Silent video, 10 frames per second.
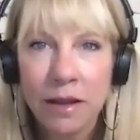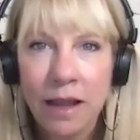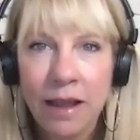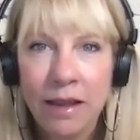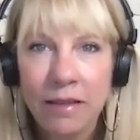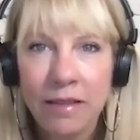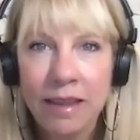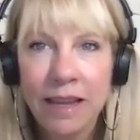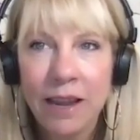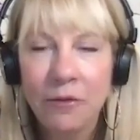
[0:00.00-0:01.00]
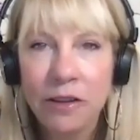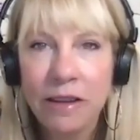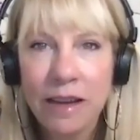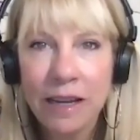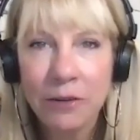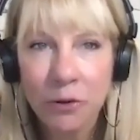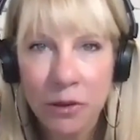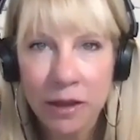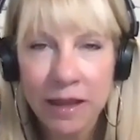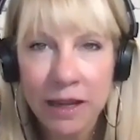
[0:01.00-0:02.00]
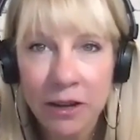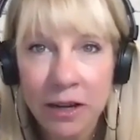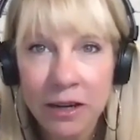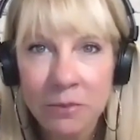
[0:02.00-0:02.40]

as the everyday hero that they are,